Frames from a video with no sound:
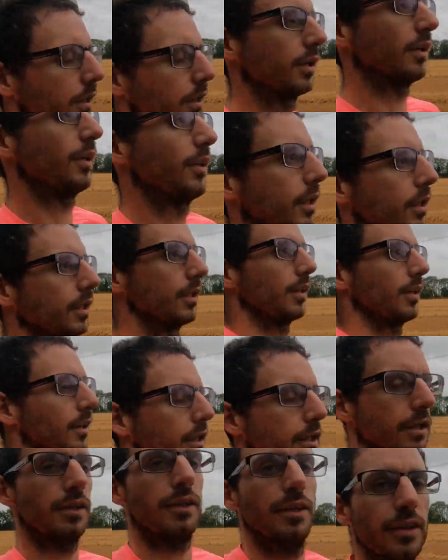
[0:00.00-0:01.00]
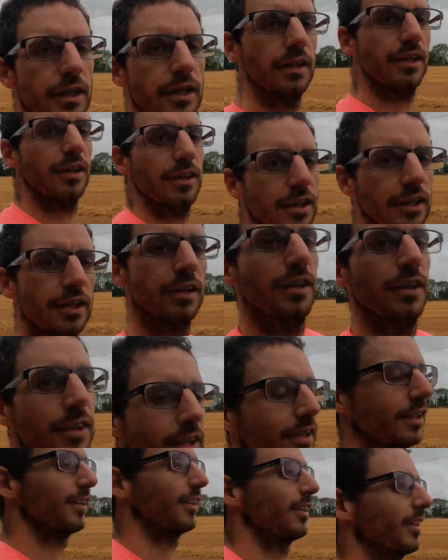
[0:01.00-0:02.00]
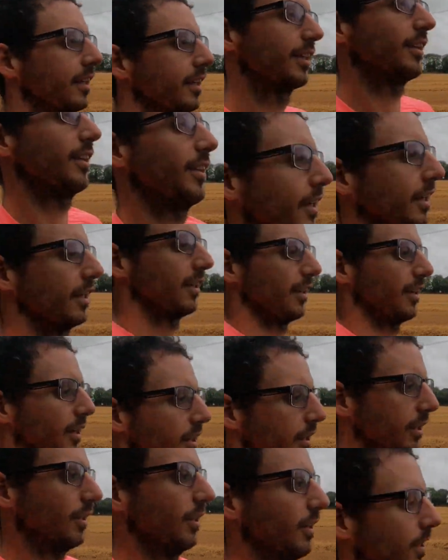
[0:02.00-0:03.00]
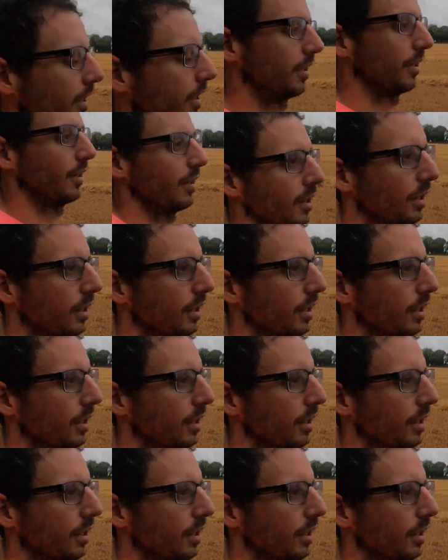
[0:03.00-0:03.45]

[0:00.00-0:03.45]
5 times 9-second hill sprints,